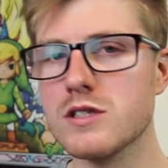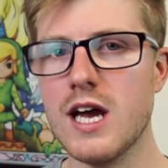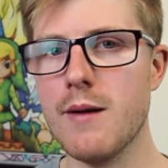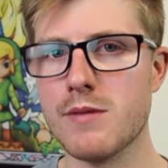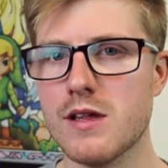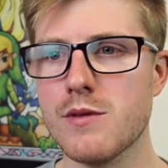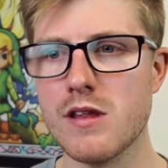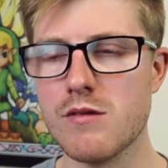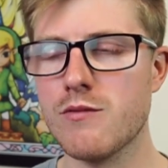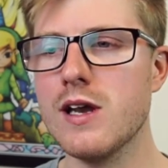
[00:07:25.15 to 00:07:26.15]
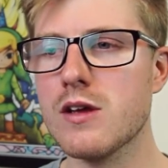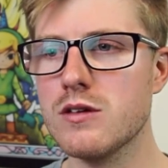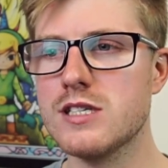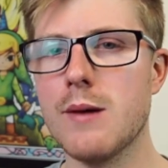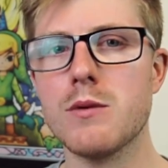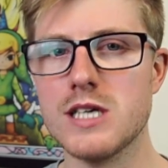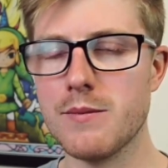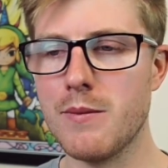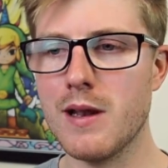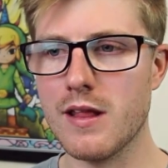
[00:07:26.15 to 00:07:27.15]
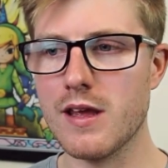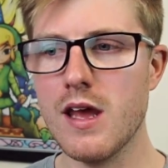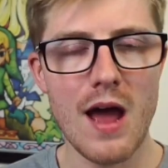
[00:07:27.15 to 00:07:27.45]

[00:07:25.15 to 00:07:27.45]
jumps with this really good double jump ability.